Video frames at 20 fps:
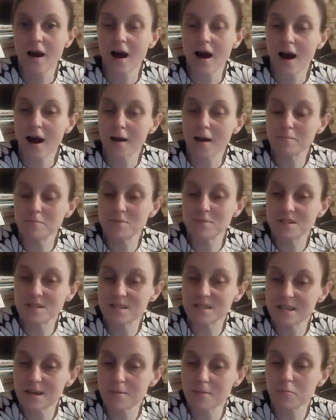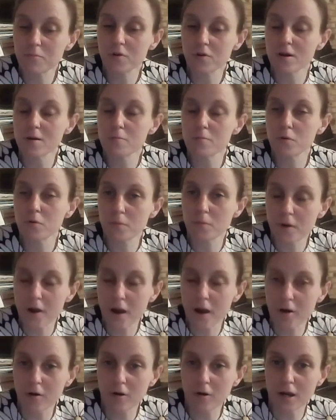I'm simply
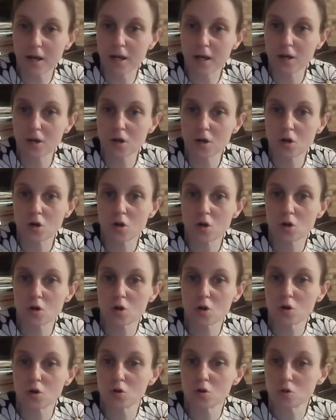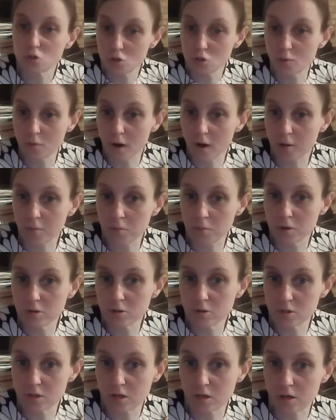preparing to make
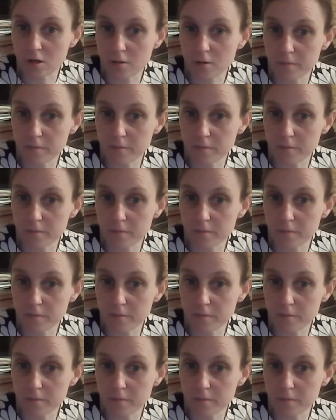music.